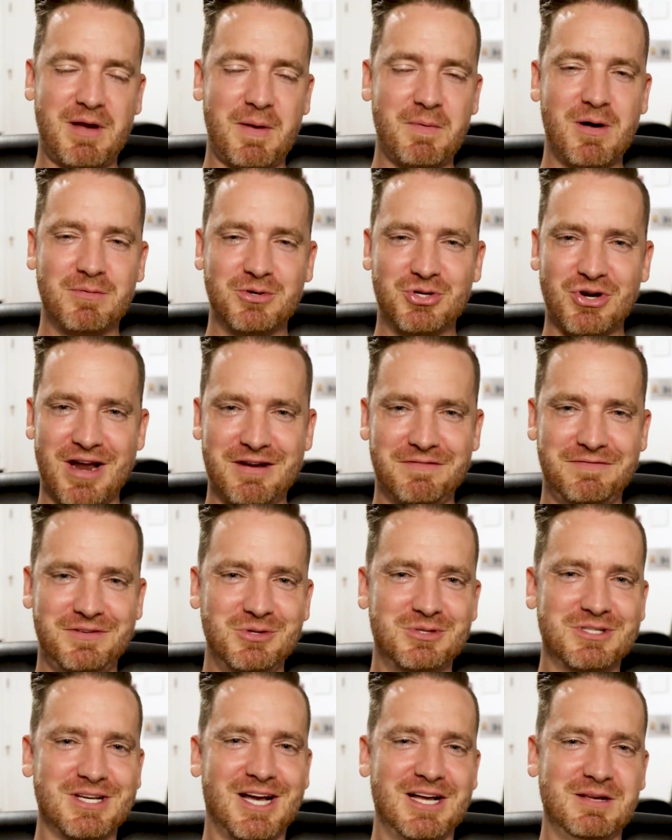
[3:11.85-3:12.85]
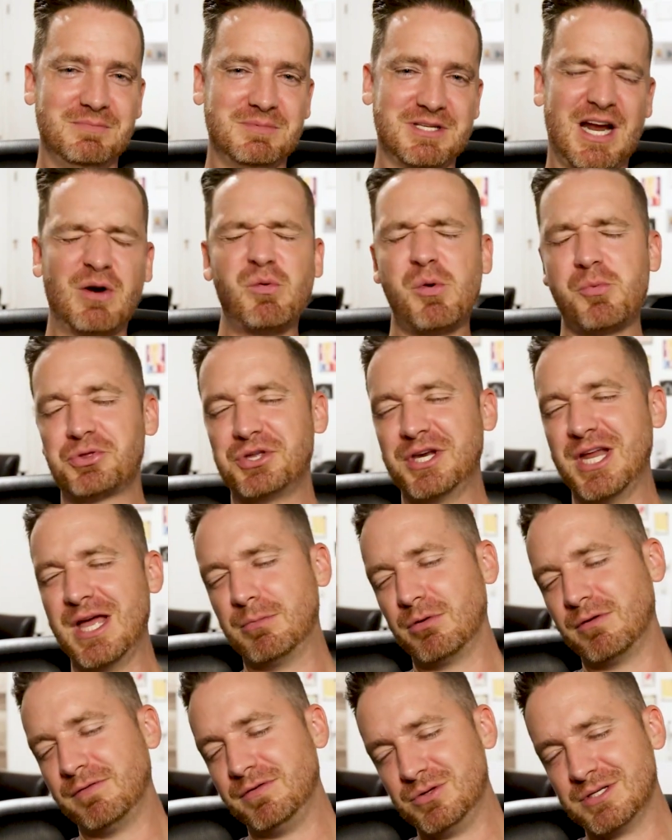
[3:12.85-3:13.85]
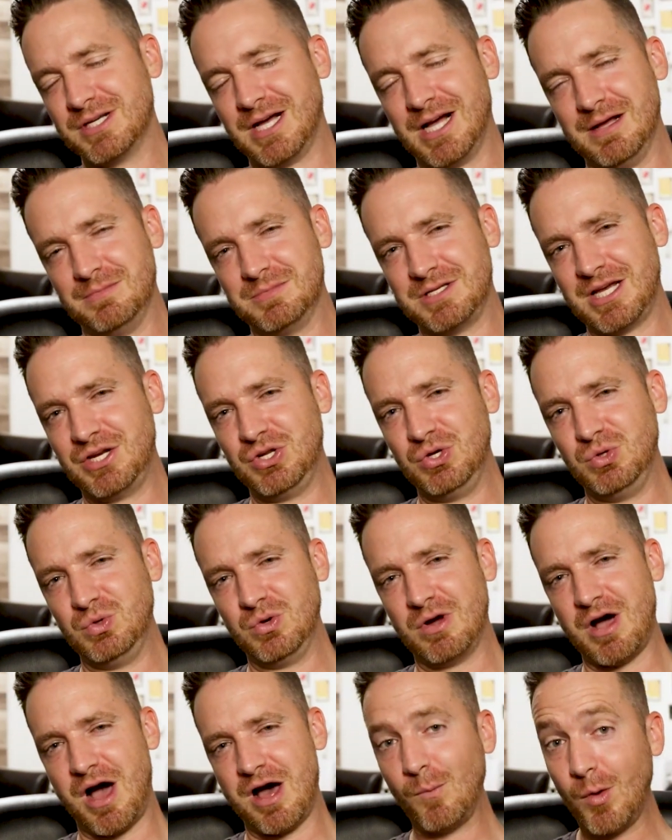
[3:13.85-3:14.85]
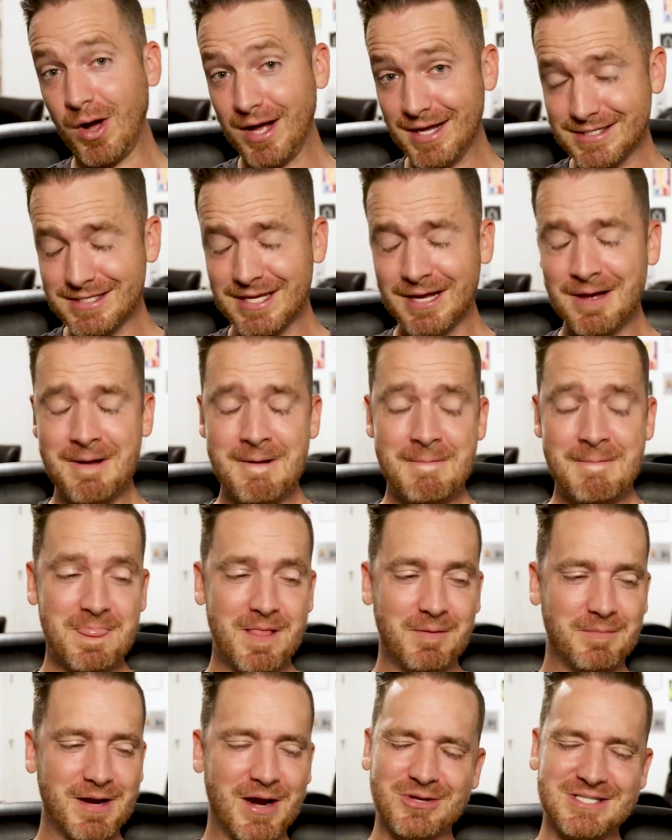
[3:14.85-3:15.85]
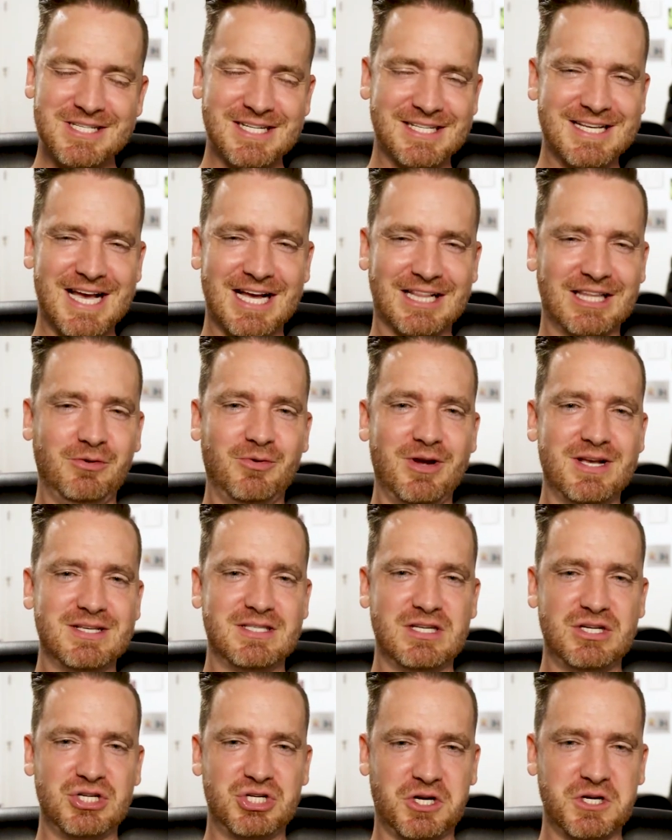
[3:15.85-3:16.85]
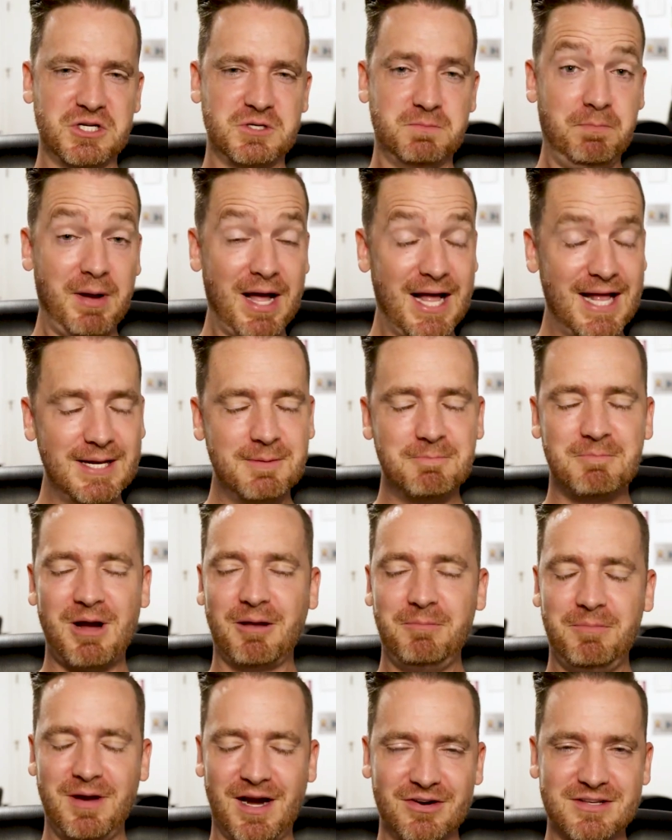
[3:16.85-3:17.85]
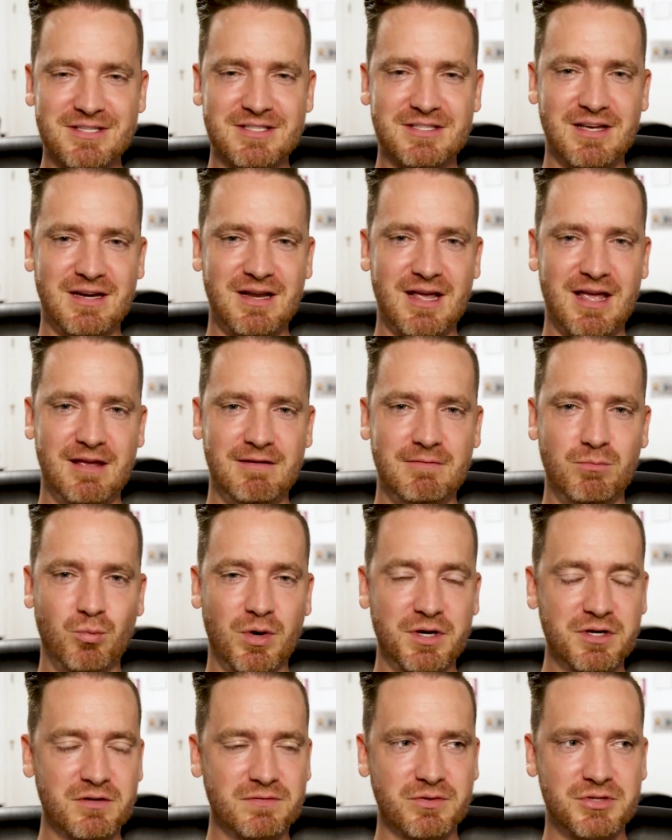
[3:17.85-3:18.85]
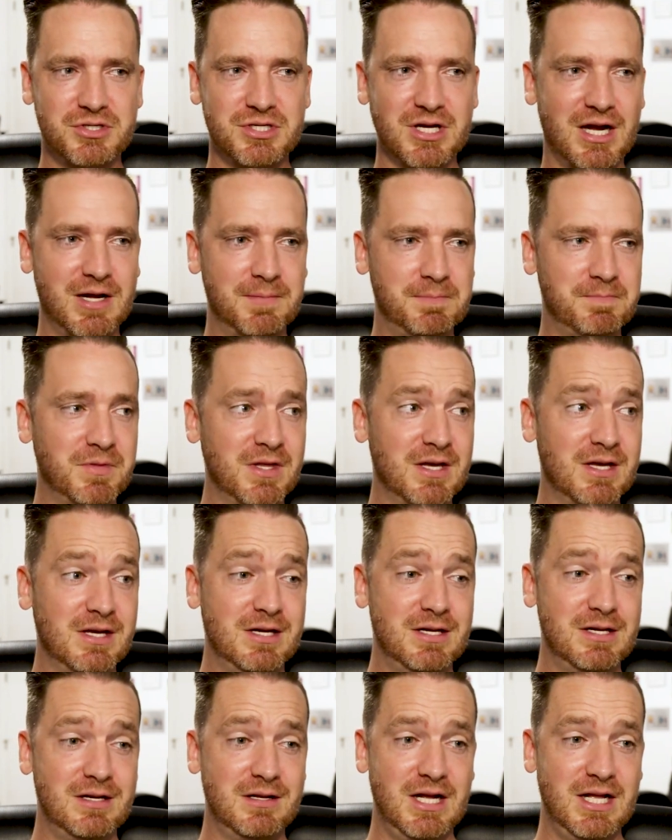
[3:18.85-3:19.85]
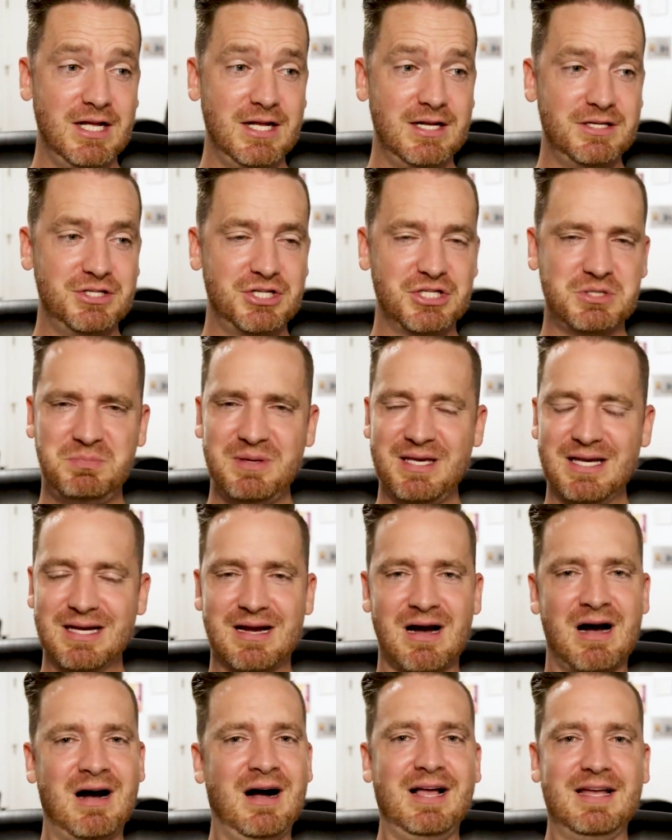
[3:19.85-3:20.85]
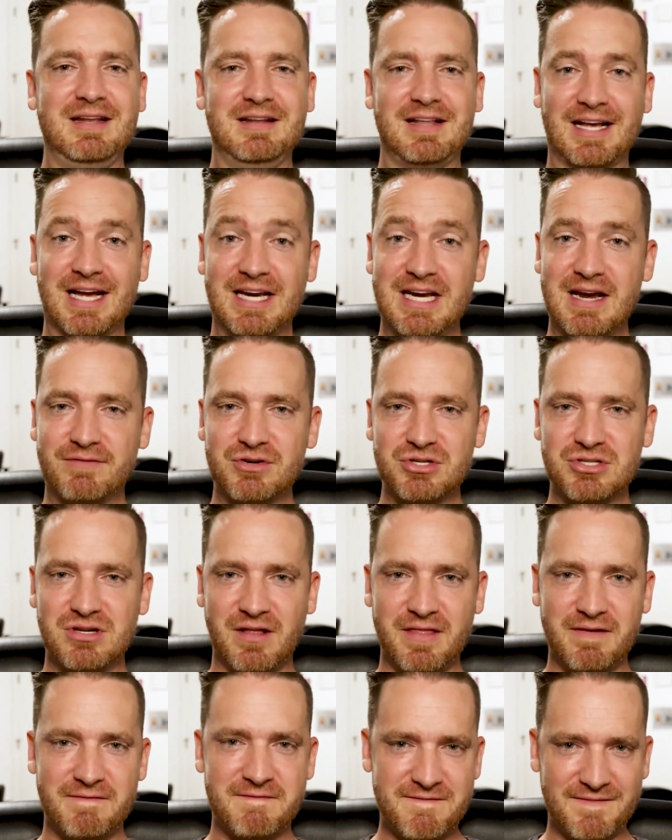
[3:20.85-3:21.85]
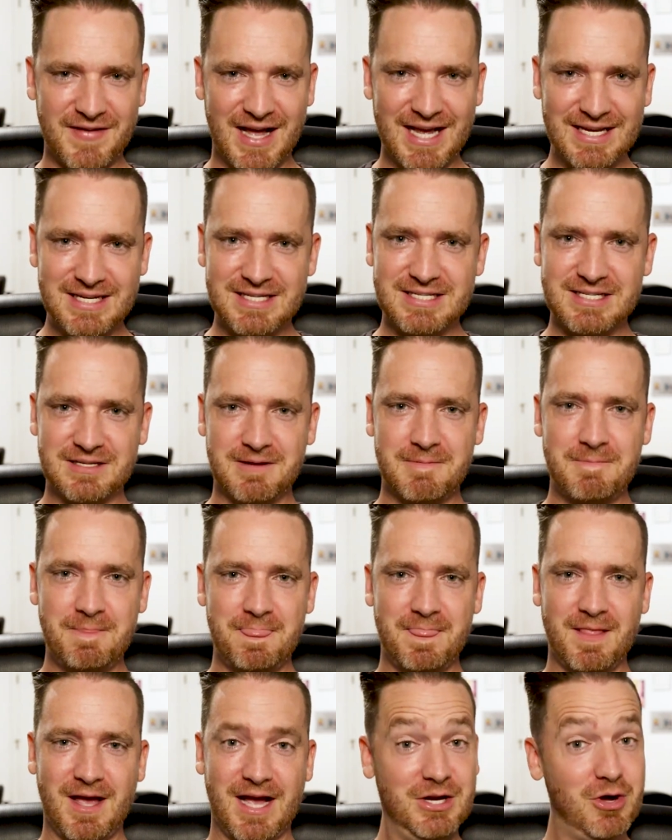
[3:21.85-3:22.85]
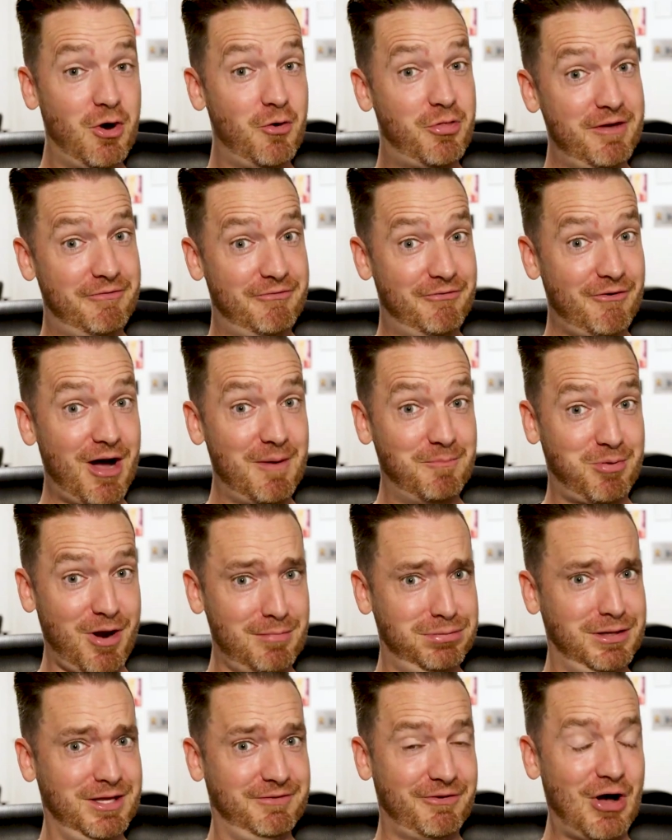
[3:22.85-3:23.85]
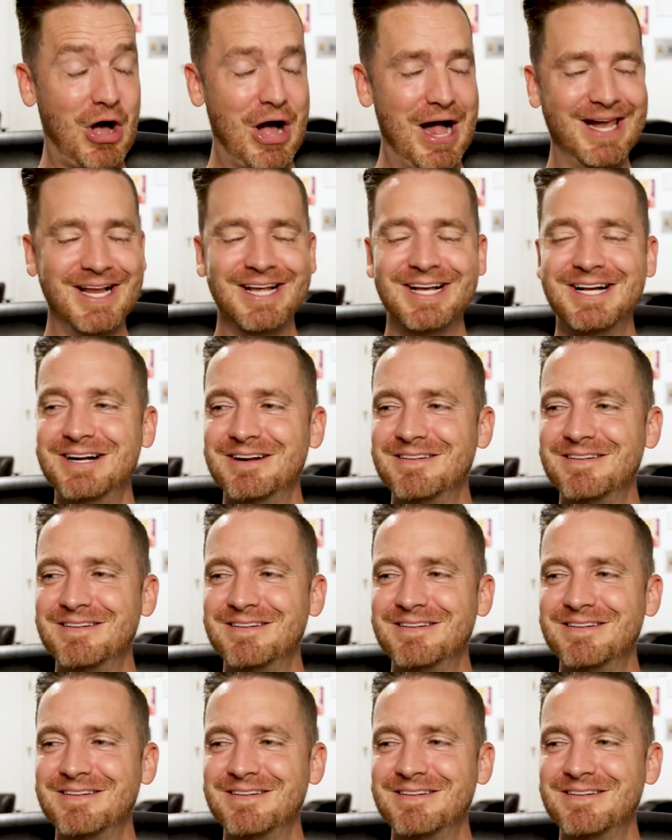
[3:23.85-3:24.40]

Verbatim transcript: My mom tried a few times, and I went with a neighbor a few times. I knew who God was, but I wasn't exactly raised in church. But my parents did a wonderful job just being kind. Like, I never saw them fight I know they fought, probably fought.